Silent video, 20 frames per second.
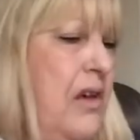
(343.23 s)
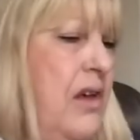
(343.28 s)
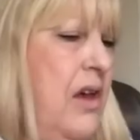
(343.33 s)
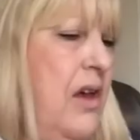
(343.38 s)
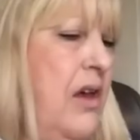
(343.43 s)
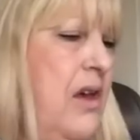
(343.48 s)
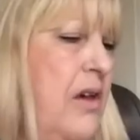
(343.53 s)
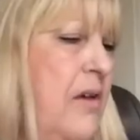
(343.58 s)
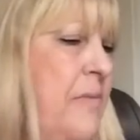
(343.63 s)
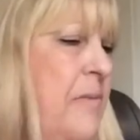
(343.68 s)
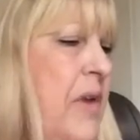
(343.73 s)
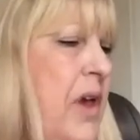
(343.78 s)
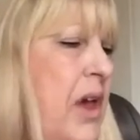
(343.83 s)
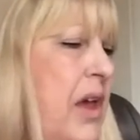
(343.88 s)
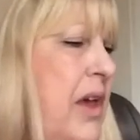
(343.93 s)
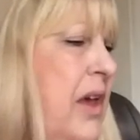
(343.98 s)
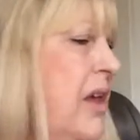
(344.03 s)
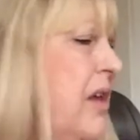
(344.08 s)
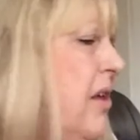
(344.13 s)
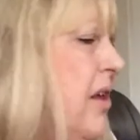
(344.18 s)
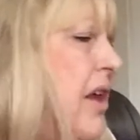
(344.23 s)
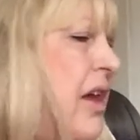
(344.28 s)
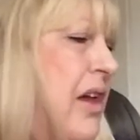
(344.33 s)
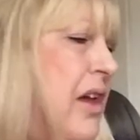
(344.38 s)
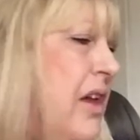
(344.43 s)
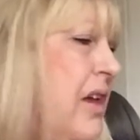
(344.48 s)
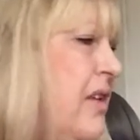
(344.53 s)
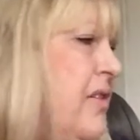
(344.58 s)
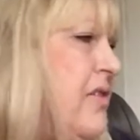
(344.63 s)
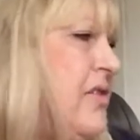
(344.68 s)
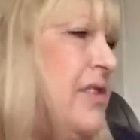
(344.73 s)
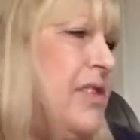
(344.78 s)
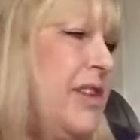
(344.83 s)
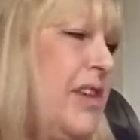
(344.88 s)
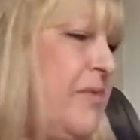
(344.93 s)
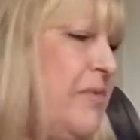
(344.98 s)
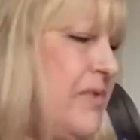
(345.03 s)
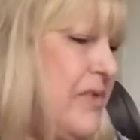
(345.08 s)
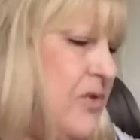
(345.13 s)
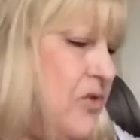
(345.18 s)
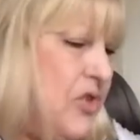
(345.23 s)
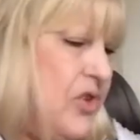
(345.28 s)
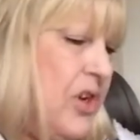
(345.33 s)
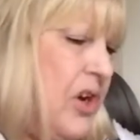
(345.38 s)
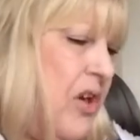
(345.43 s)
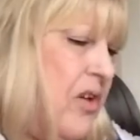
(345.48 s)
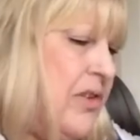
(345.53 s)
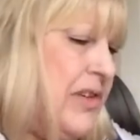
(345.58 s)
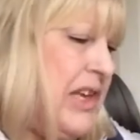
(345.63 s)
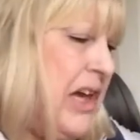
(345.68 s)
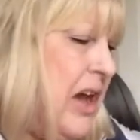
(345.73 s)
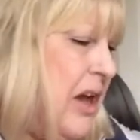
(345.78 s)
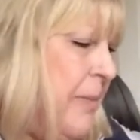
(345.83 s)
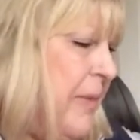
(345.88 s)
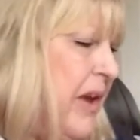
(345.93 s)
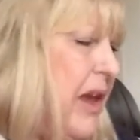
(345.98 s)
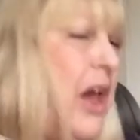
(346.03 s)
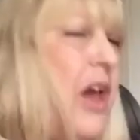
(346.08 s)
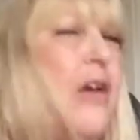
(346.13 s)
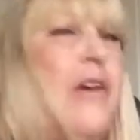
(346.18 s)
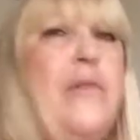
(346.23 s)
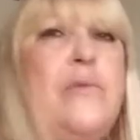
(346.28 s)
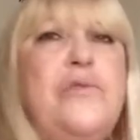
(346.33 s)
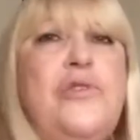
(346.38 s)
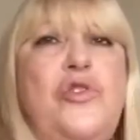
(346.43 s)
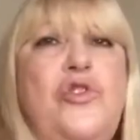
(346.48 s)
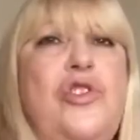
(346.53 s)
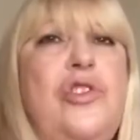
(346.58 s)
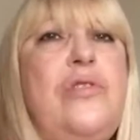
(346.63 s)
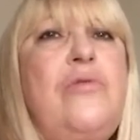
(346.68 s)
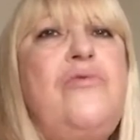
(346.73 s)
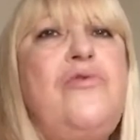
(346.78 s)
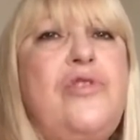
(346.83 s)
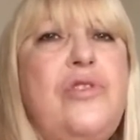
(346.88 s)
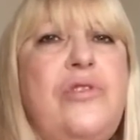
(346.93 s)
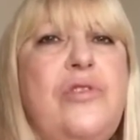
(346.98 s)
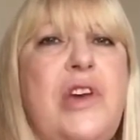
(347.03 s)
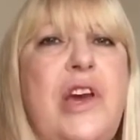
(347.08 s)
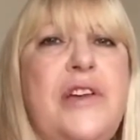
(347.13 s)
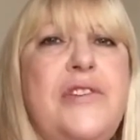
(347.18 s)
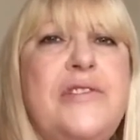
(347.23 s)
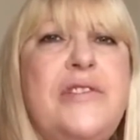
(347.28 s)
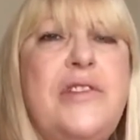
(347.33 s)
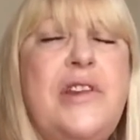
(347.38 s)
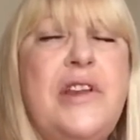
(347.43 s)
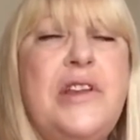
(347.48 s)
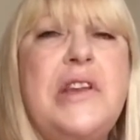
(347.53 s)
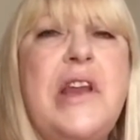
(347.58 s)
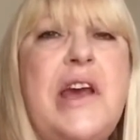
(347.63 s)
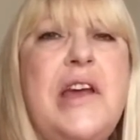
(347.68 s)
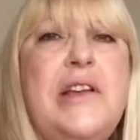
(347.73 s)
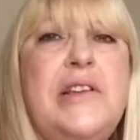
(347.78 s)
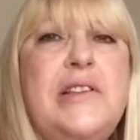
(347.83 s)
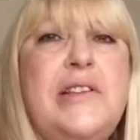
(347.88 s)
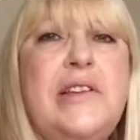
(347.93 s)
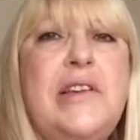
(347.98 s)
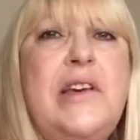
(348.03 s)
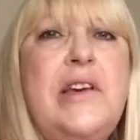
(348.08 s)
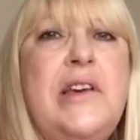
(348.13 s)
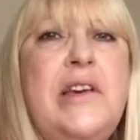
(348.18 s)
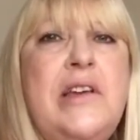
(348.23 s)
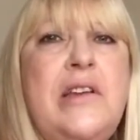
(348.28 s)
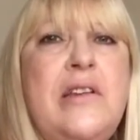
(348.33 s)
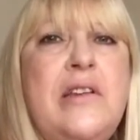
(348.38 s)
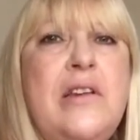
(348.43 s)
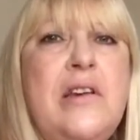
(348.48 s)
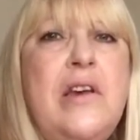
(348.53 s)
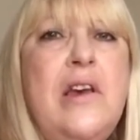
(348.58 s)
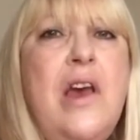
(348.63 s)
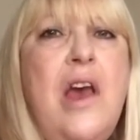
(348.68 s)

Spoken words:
Yeah, it just seems such a long time ago. It was June 2018.